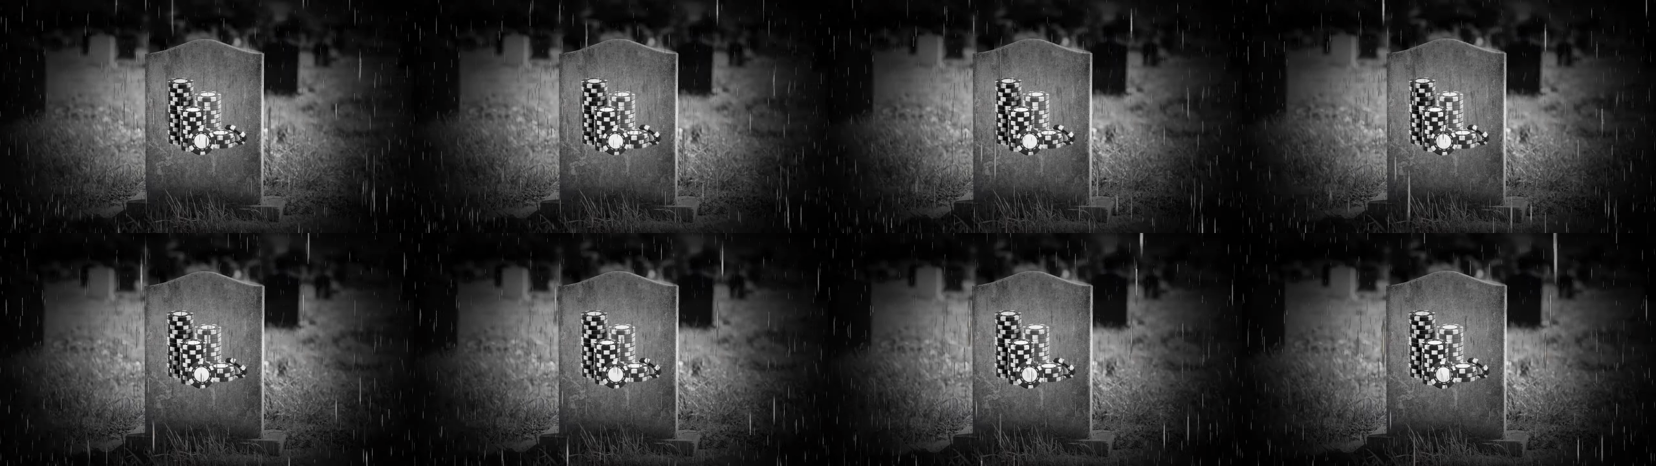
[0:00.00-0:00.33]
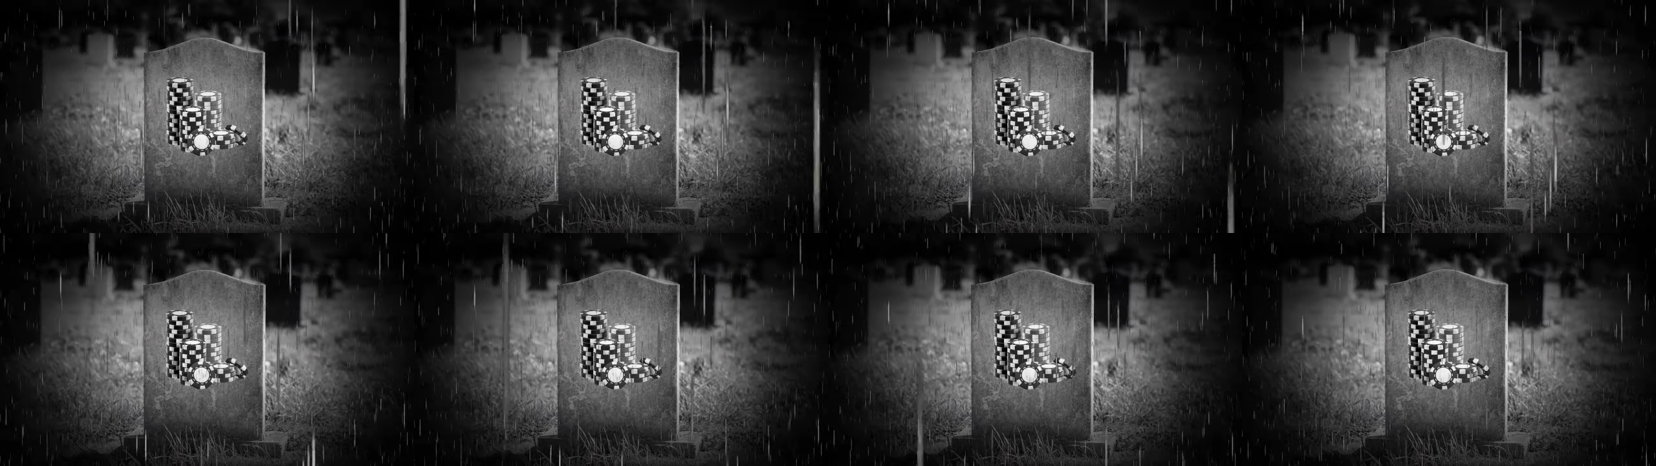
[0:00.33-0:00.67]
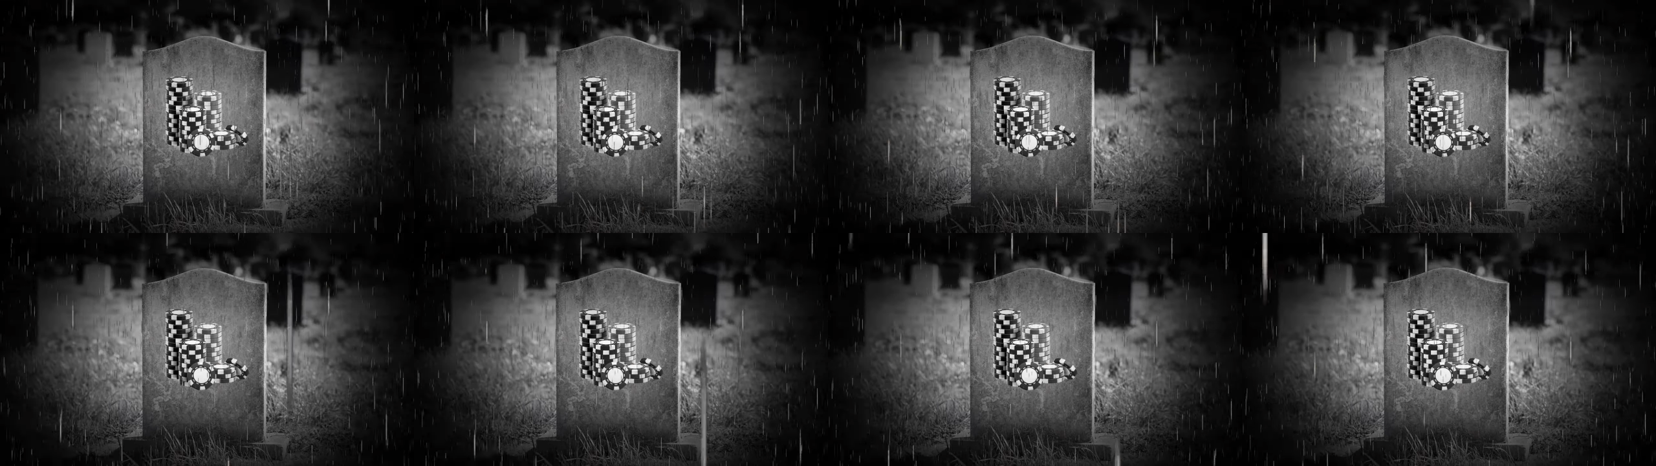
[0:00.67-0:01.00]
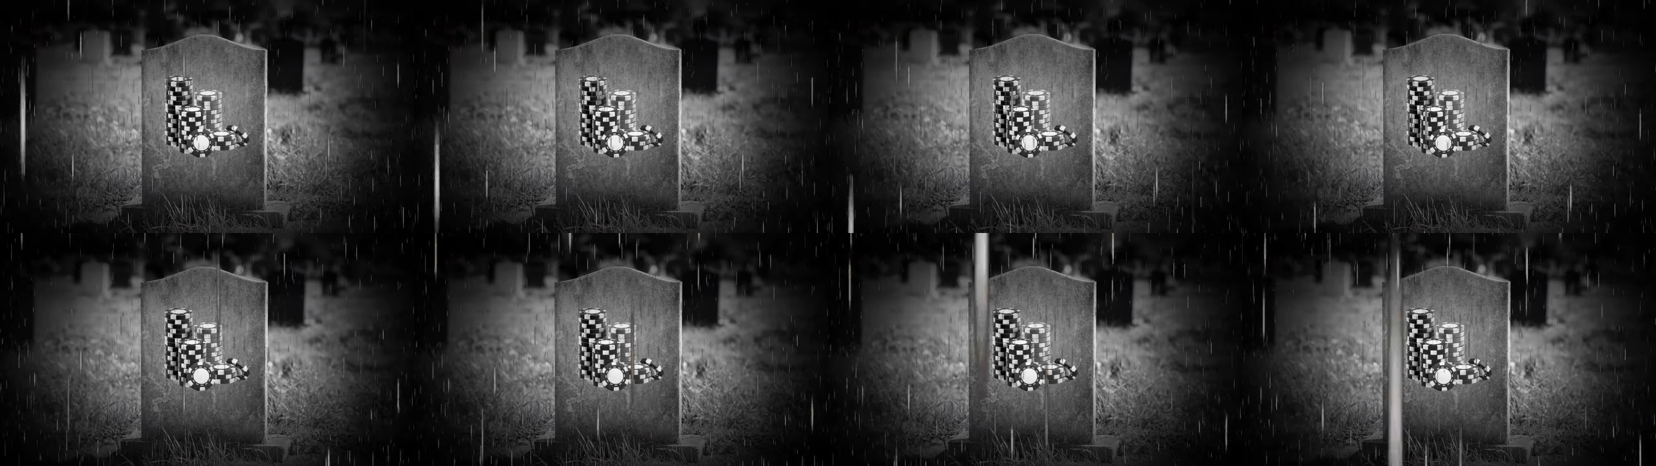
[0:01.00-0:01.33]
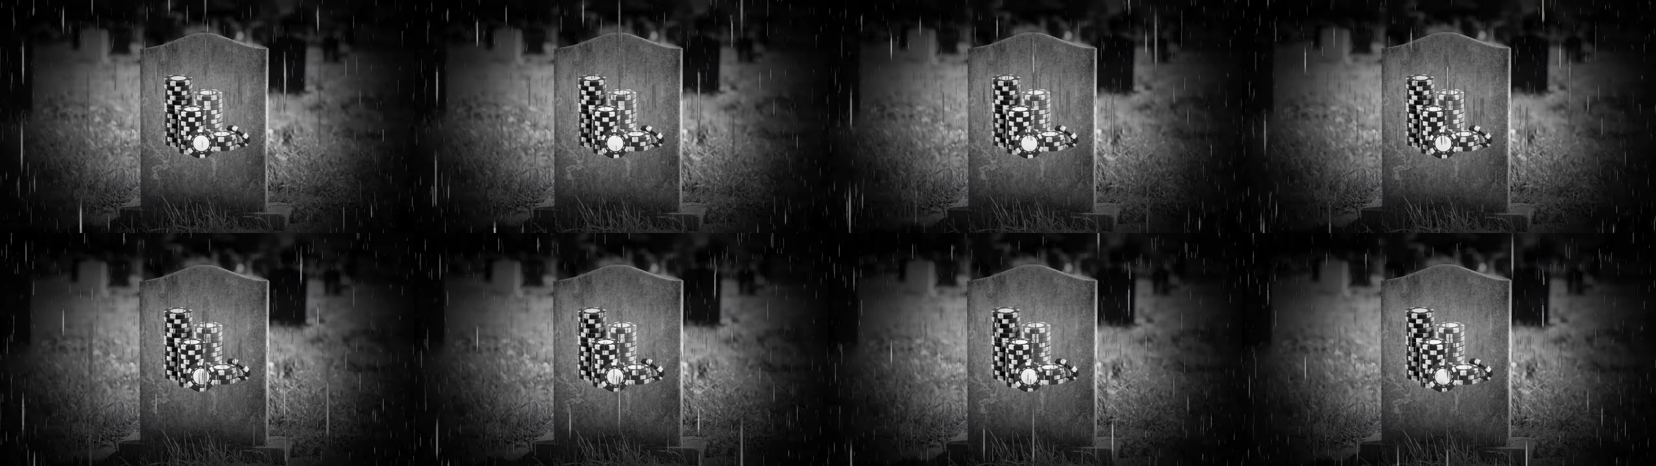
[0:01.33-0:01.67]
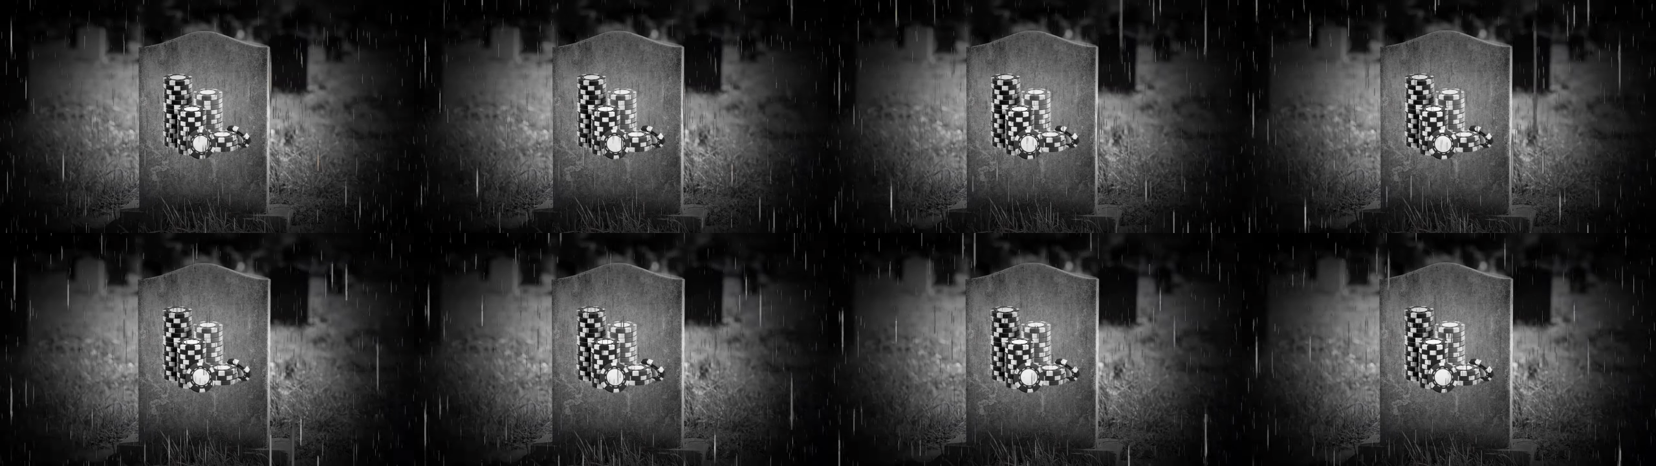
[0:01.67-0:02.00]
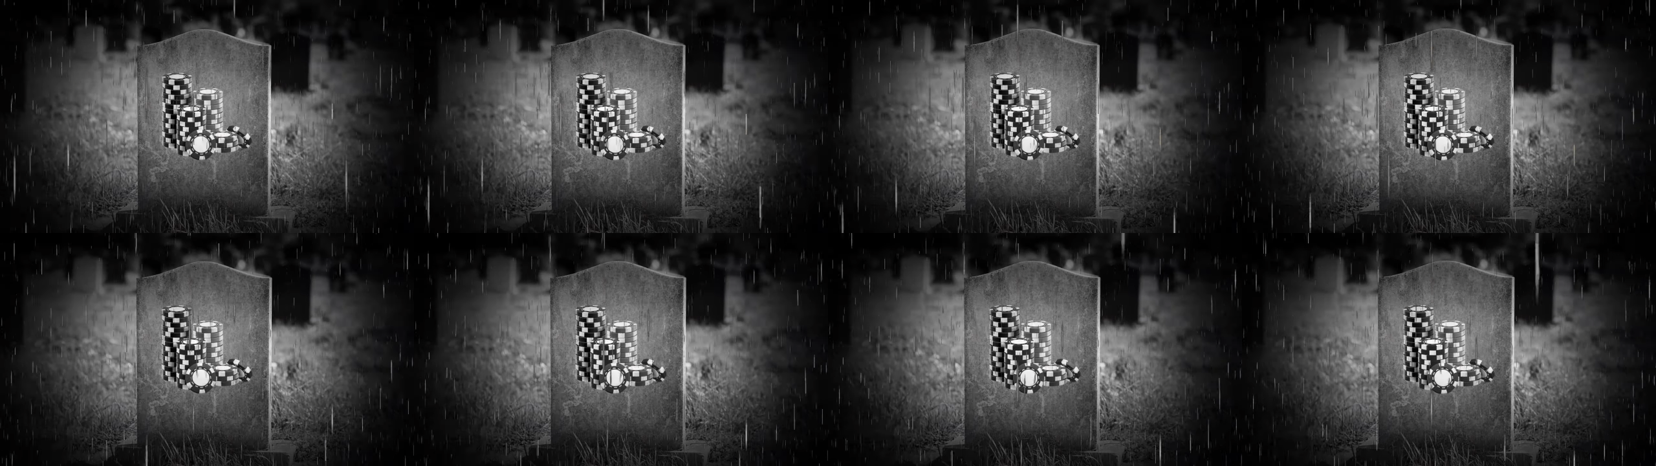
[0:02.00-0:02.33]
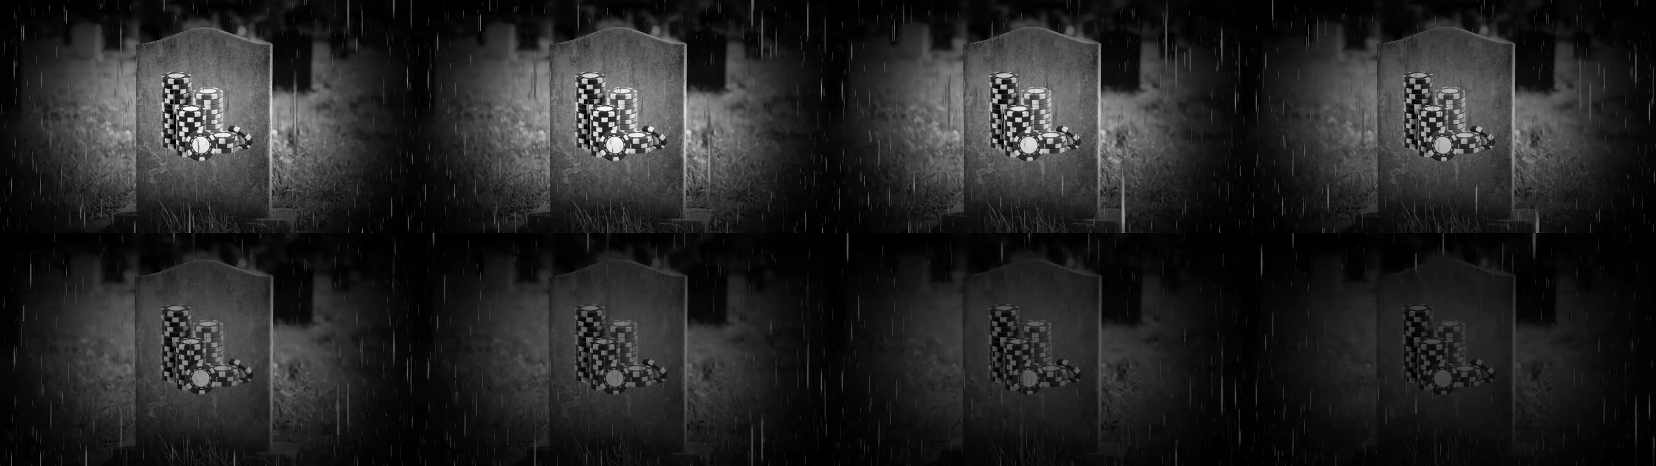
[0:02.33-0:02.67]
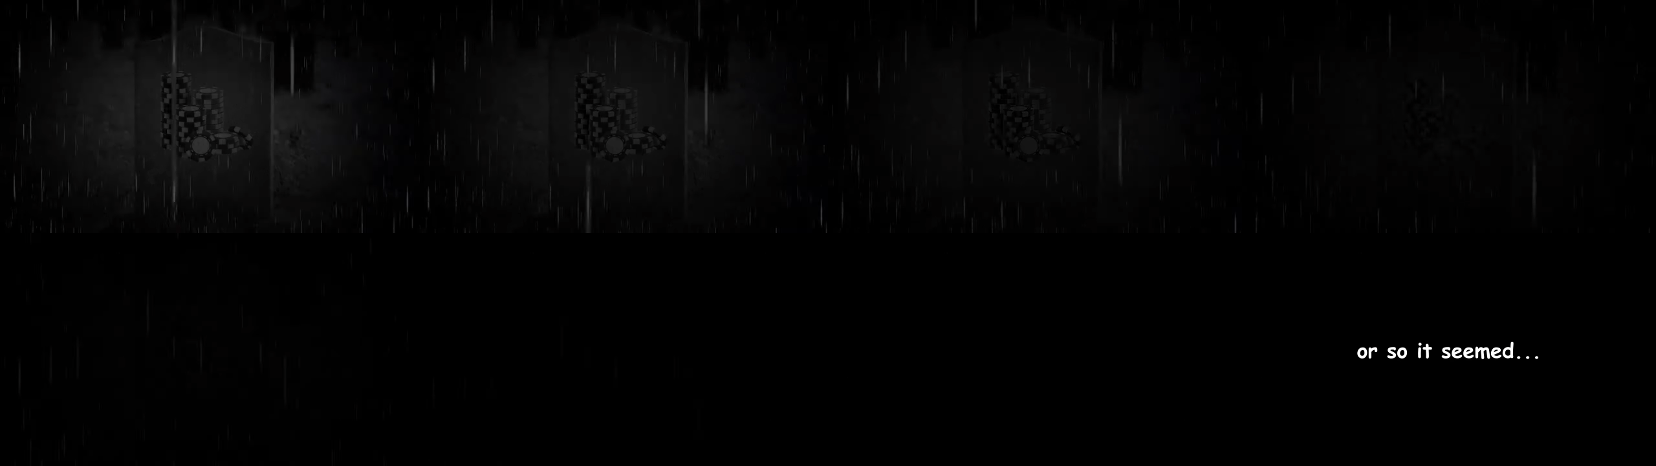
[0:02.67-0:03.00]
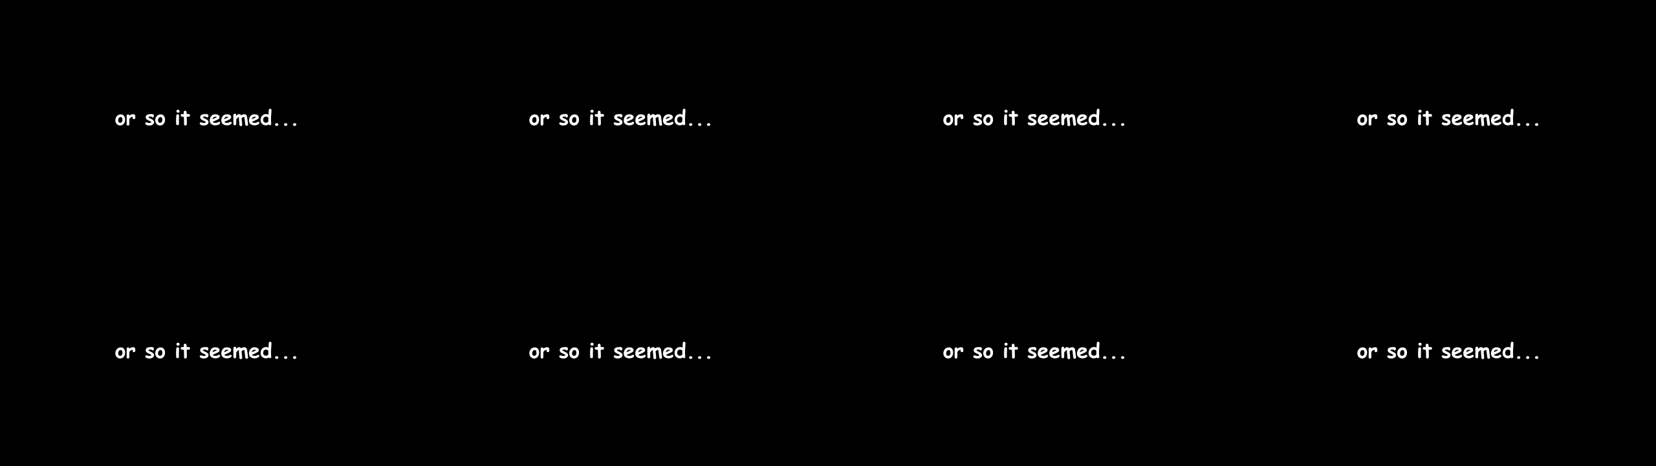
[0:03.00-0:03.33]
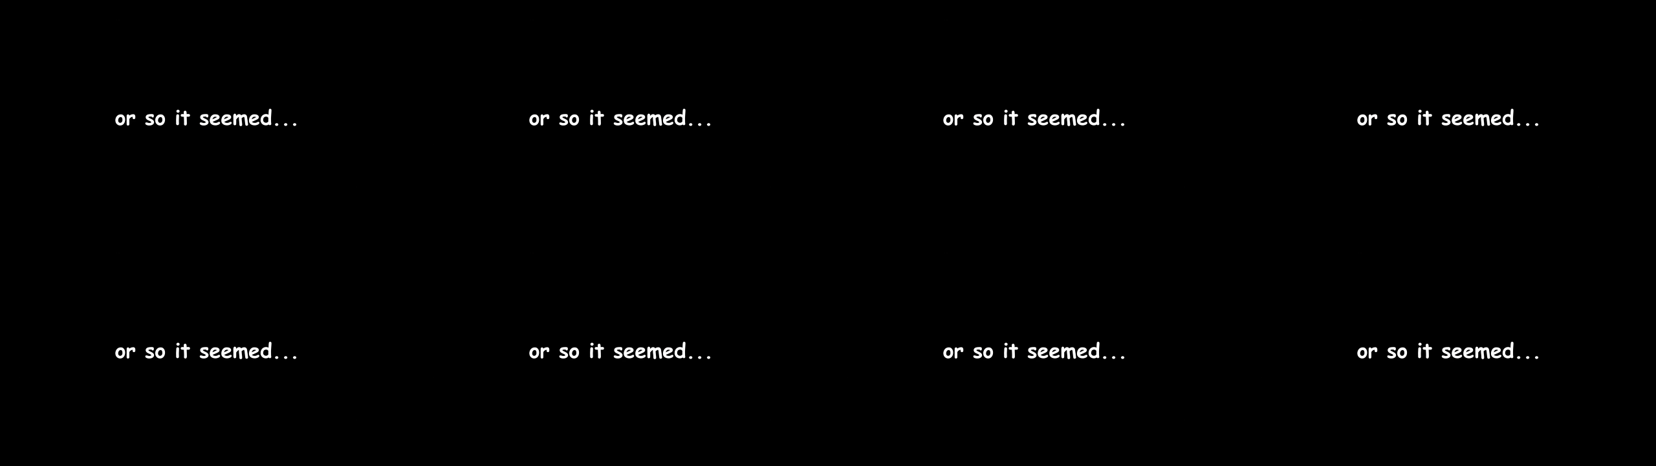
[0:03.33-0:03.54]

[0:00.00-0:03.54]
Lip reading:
No face is visible, so there are no lips to read.